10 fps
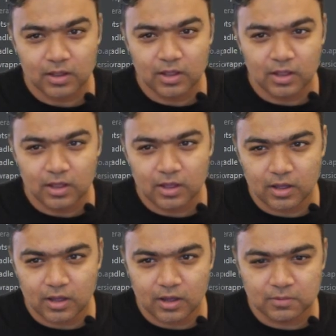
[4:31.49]

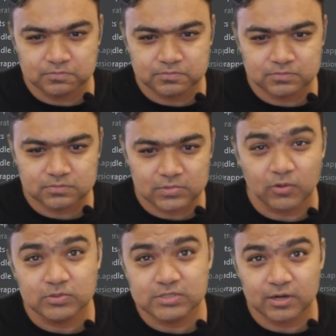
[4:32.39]
uh,
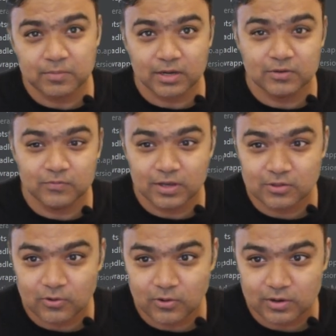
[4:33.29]
downstream activities
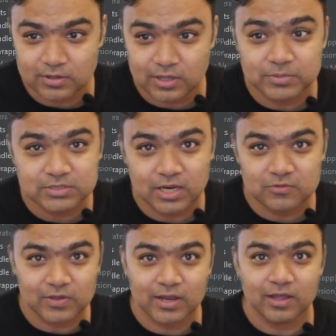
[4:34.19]
or the image classification
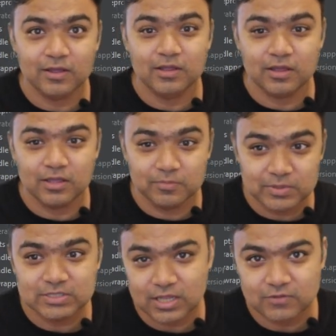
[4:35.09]
image
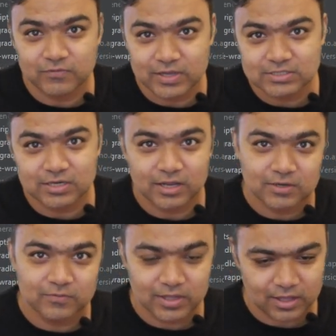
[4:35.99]
classification activity
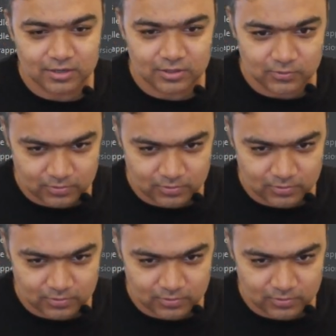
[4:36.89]
can use.